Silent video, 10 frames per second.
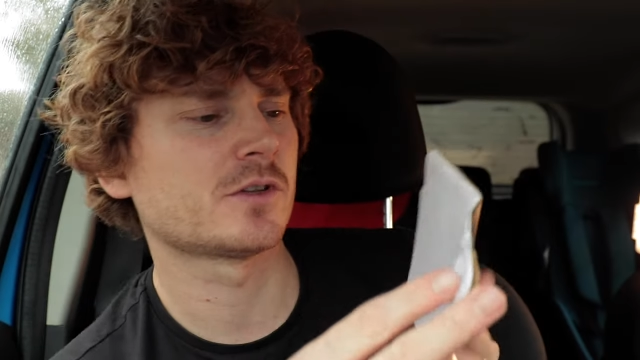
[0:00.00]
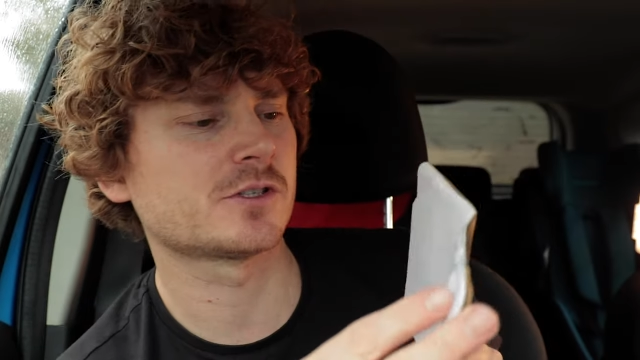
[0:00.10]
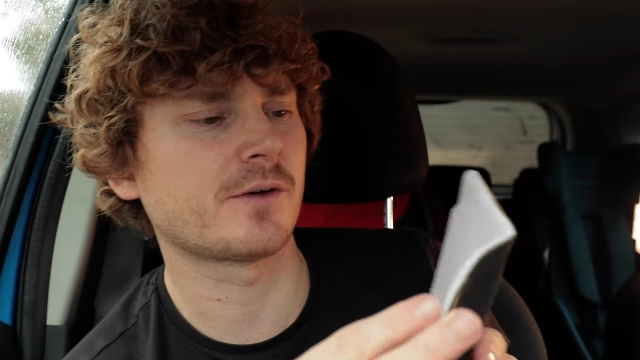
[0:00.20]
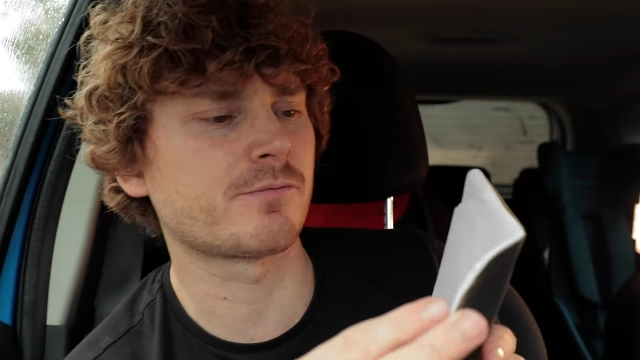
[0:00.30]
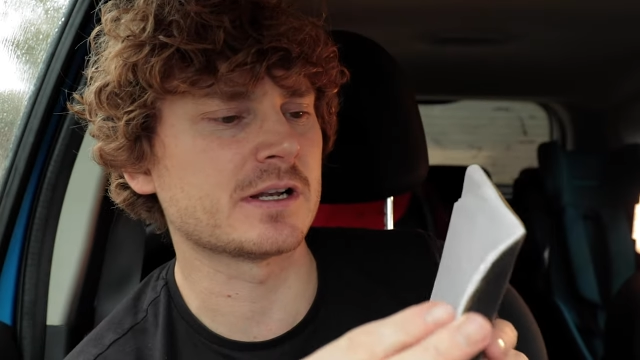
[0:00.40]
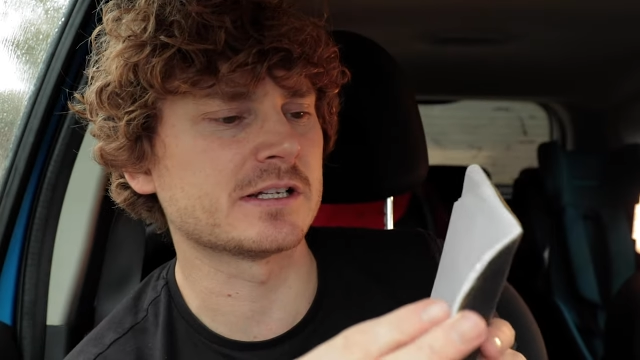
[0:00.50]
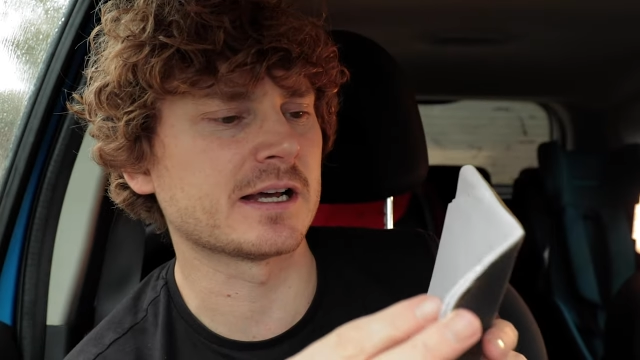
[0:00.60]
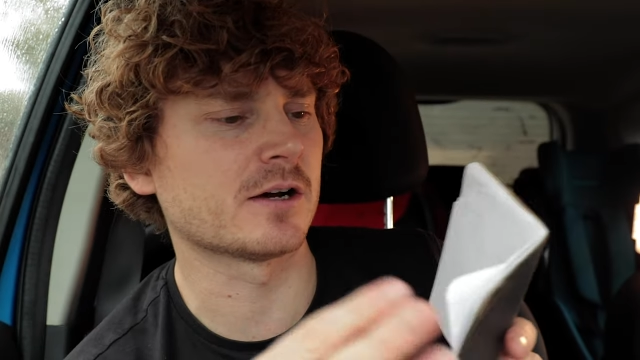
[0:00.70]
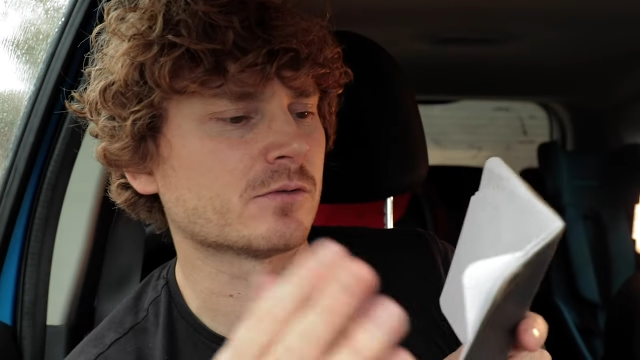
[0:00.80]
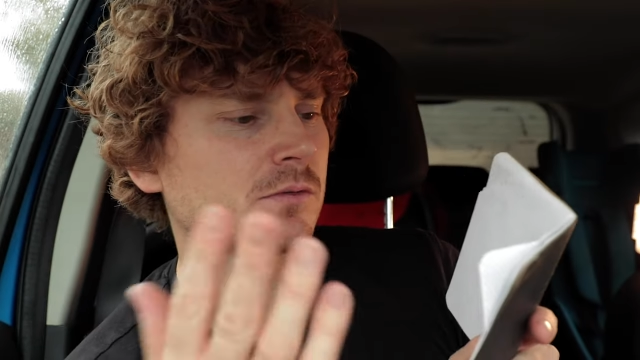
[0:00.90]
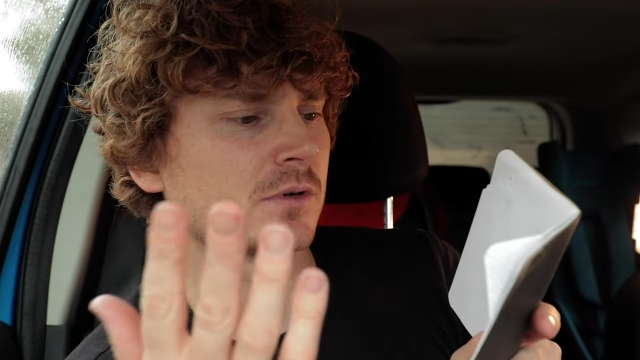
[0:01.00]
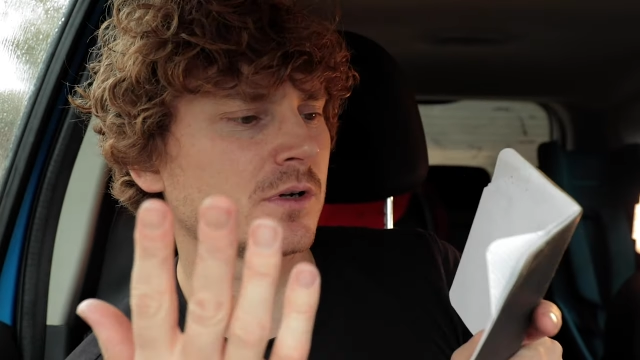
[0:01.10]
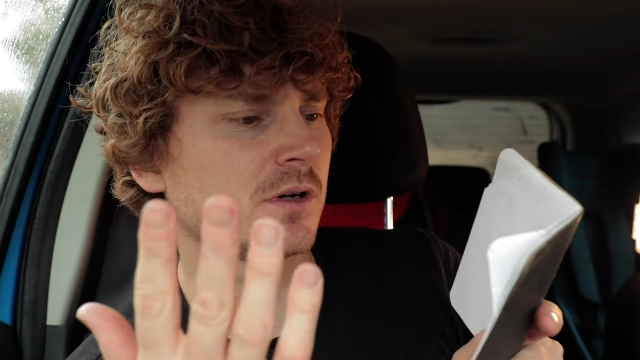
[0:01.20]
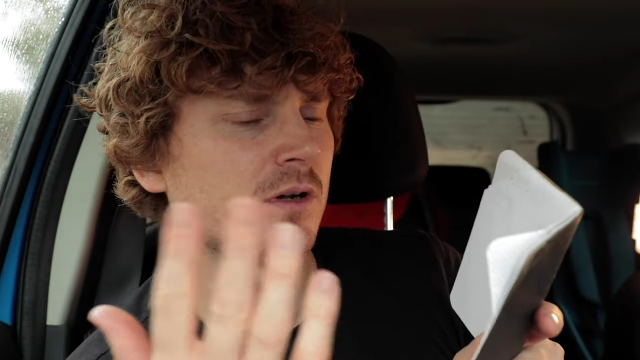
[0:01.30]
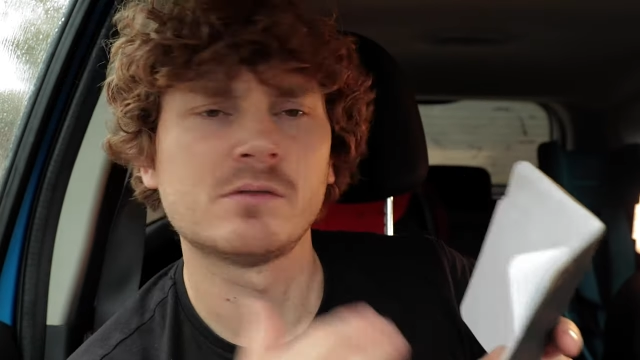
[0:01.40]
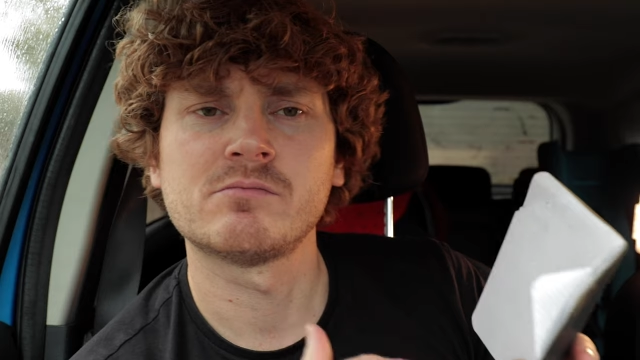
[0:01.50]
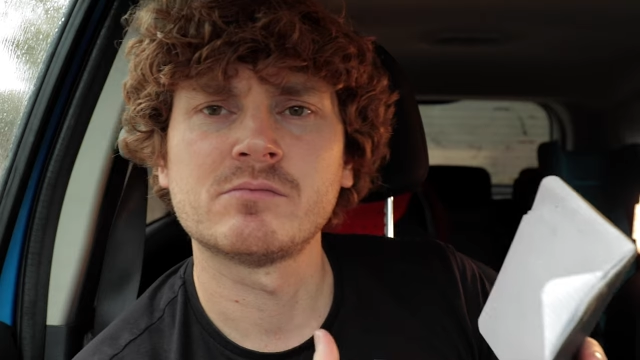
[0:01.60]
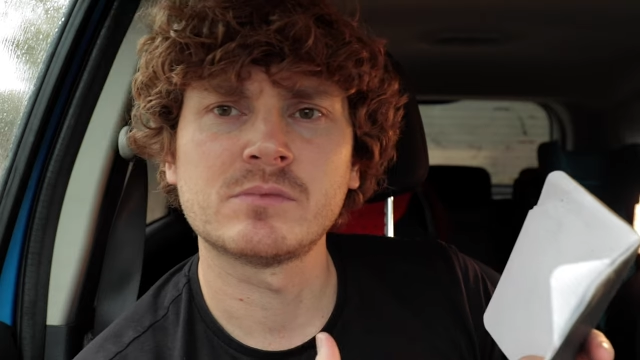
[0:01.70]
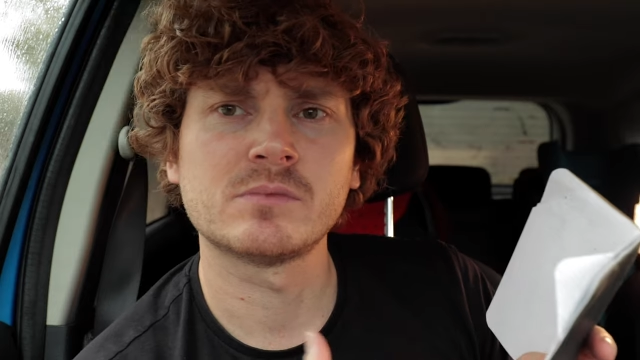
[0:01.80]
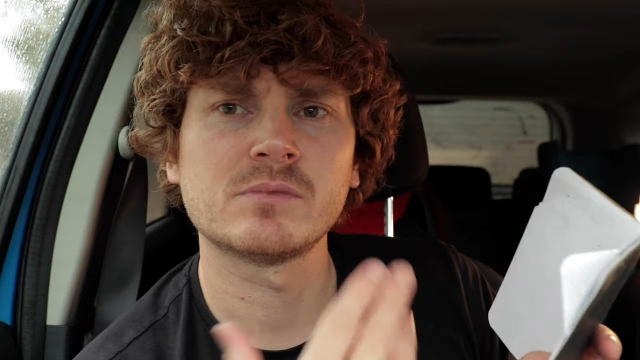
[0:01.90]
So I've written down
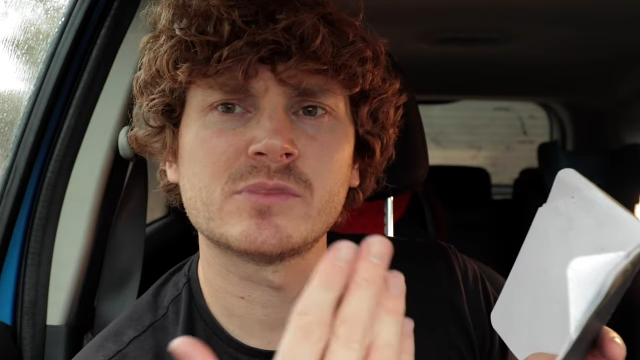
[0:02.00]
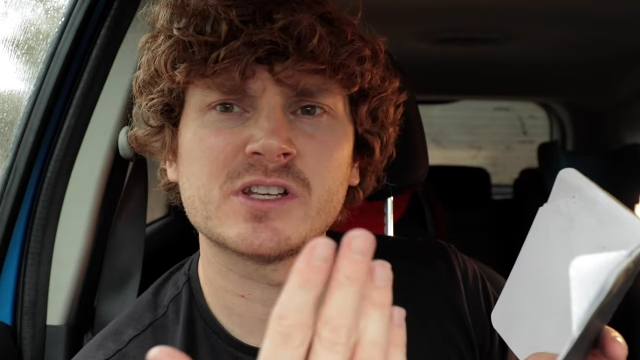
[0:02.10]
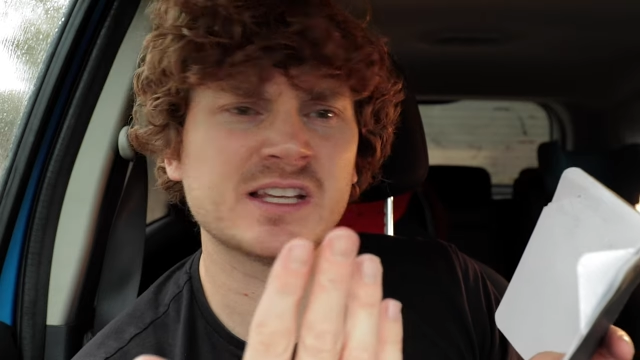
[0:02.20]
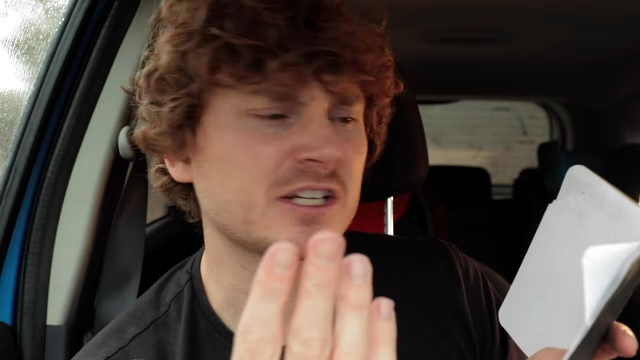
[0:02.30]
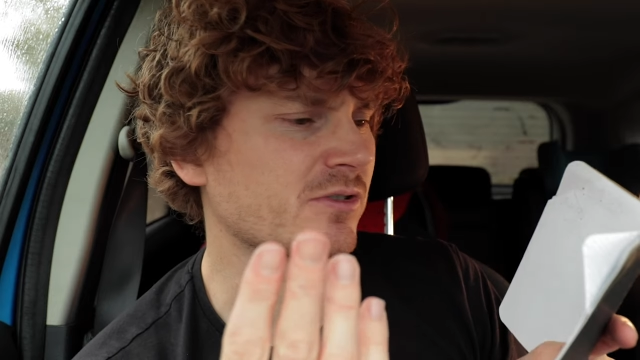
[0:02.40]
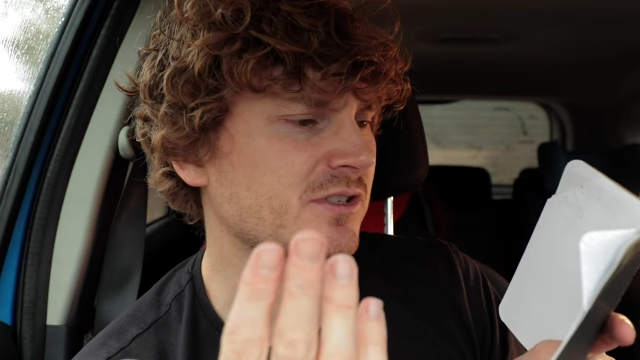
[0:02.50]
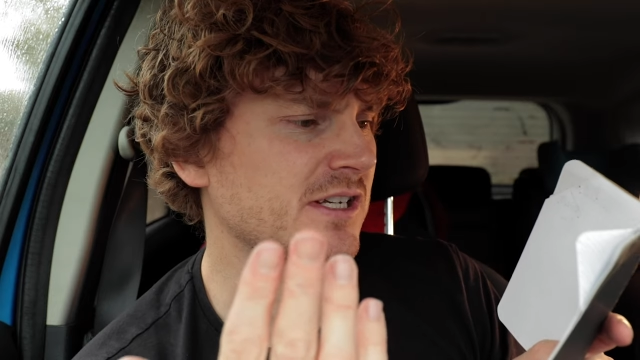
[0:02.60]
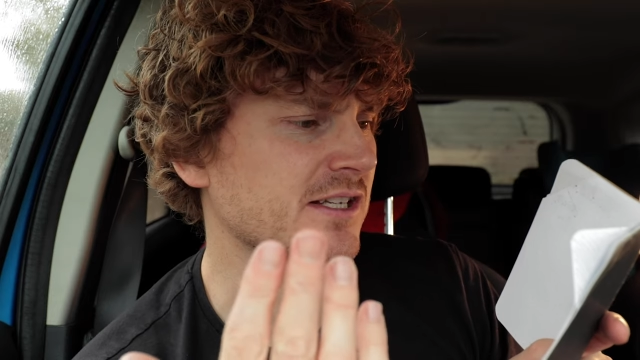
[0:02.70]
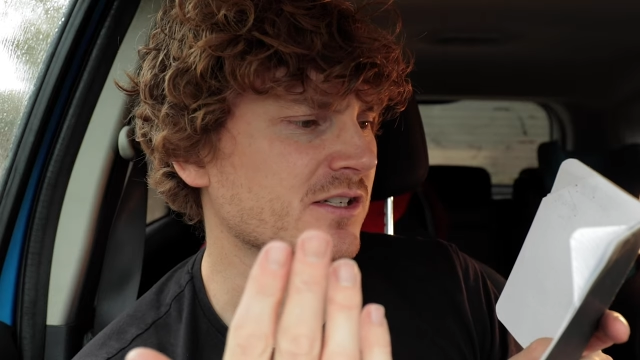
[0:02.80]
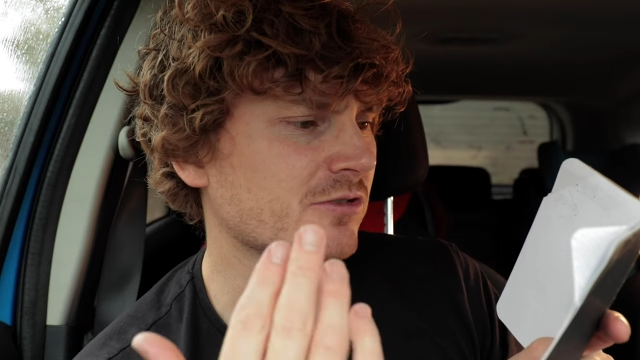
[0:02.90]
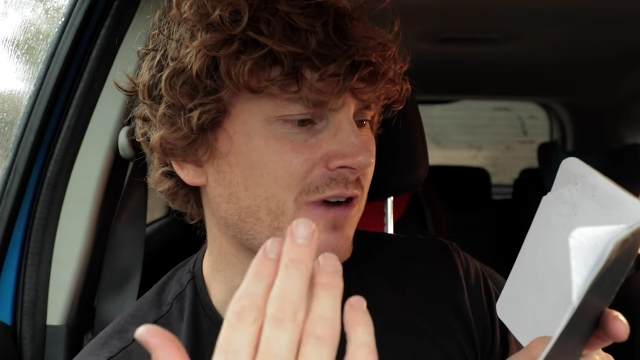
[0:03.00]
the intro scenes.